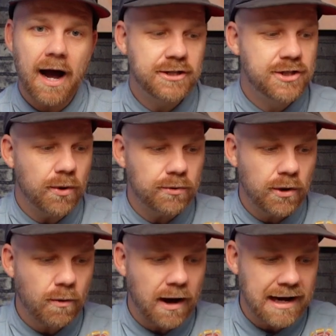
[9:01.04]
don't
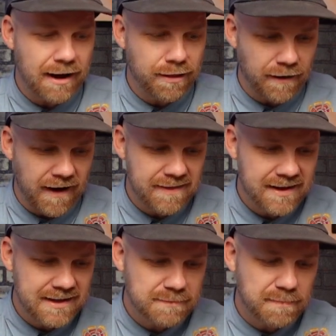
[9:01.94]
know why I thought
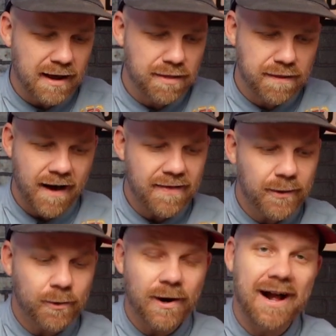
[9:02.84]
this, but I thought
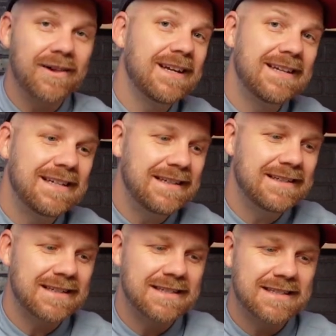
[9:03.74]
there were
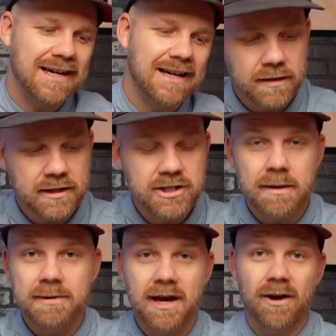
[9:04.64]
LEDs inside the
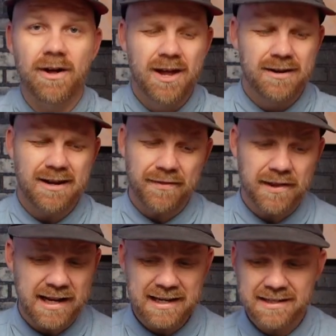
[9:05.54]
JBL. Not
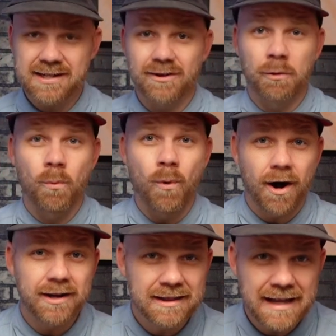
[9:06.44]
that I necessarily
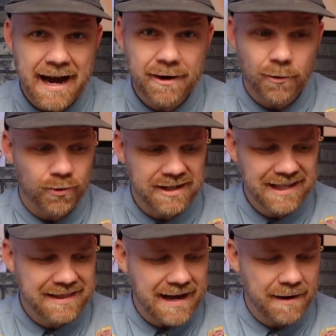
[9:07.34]
wanted that or
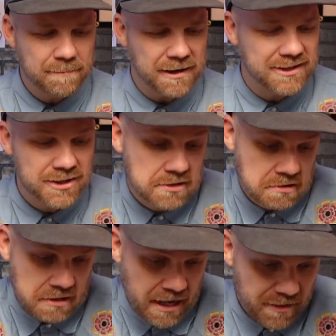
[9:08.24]
need that, but I just
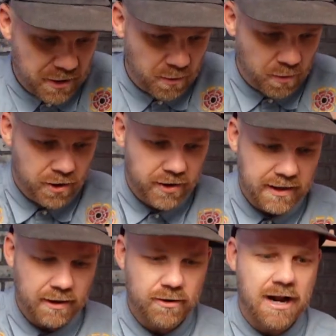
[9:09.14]
thought there were,
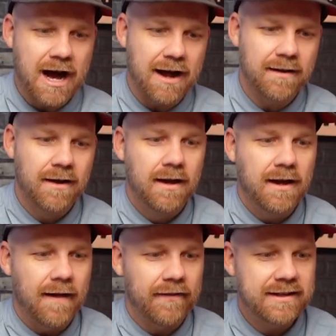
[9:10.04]
and they're not,
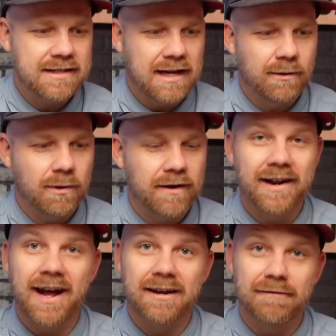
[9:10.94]
at least anywhere
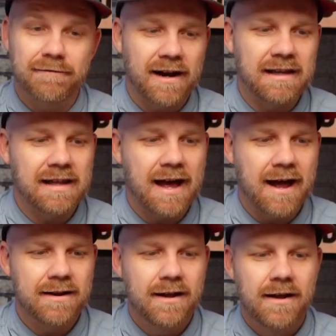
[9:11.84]
that I can find
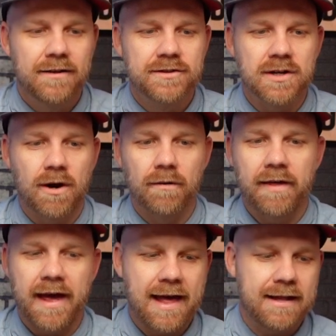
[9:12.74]
yet. So
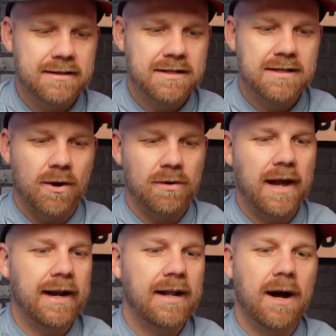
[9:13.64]
the ends don't
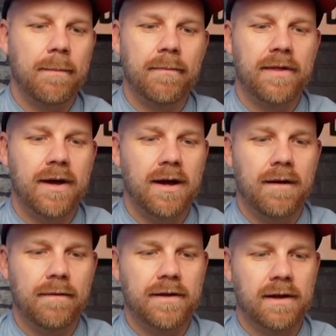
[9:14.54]
light up,
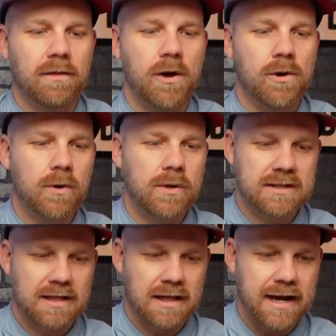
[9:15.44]
the logo
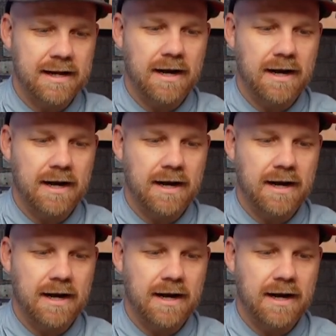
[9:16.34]
doesn't light